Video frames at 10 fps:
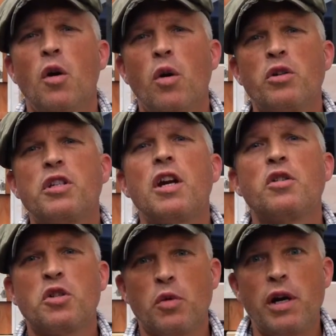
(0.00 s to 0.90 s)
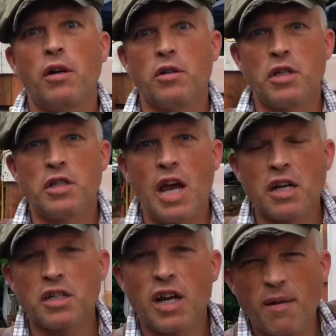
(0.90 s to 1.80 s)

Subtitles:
or stair stringers is actually,